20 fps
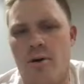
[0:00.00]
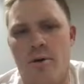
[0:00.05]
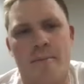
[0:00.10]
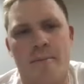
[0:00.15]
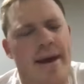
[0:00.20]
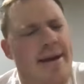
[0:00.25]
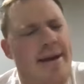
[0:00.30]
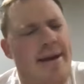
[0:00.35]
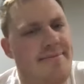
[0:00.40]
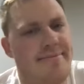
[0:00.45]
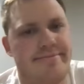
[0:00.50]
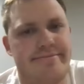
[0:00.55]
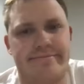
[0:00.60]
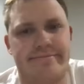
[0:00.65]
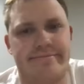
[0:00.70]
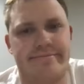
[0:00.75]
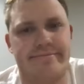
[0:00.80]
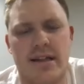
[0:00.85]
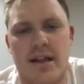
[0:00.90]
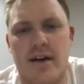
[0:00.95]
on, man.
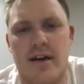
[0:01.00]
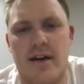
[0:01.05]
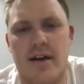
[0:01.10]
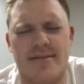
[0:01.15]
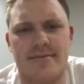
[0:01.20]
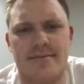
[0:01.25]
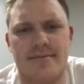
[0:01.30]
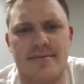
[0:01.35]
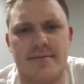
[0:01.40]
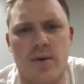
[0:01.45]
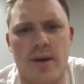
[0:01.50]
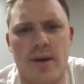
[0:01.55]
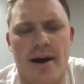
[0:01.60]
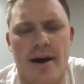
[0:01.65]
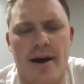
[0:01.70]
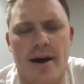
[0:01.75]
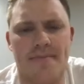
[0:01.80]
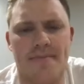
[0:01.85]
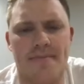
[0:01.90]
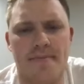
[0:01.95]
I love it. No
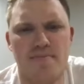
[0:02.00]
doubt.